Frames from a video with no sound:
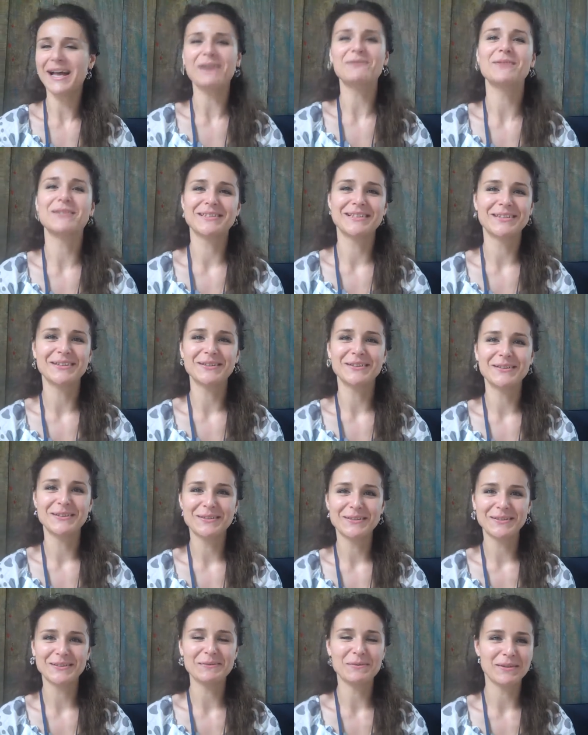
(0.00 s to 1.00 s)
I was
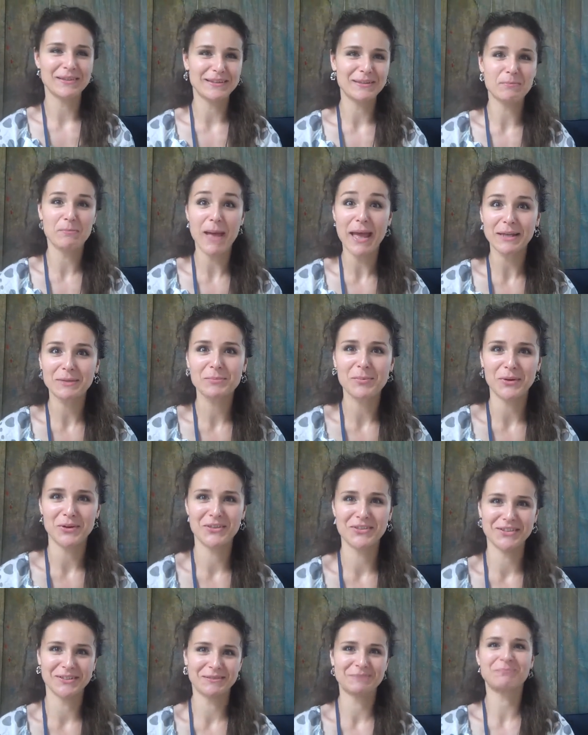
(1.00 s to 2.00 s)
the, the, the bad
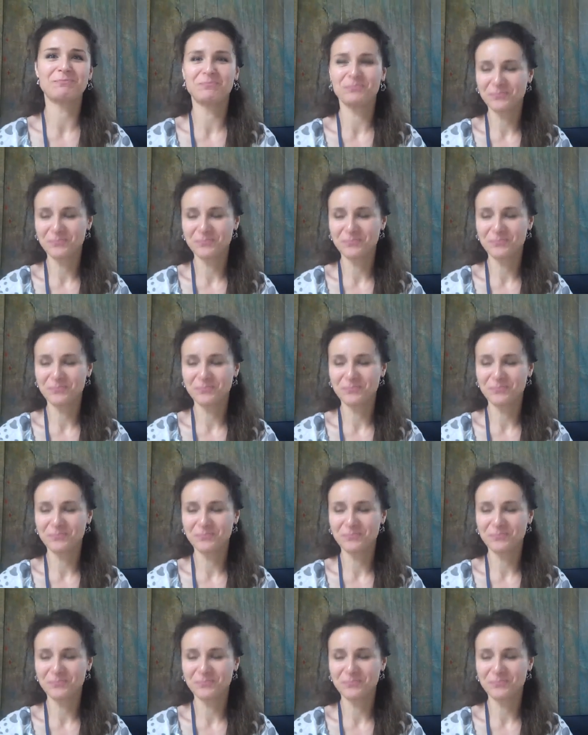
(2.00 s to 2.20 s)
person.